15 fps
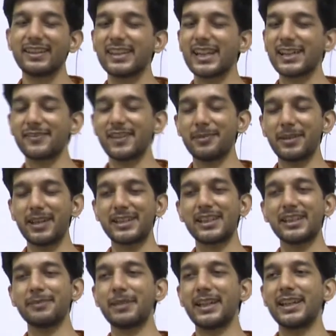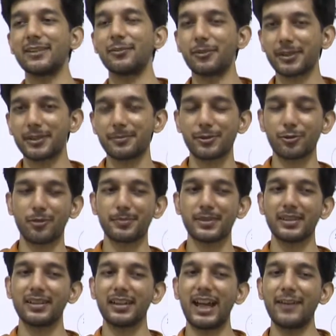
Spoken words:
That's why I said my algorithm stops.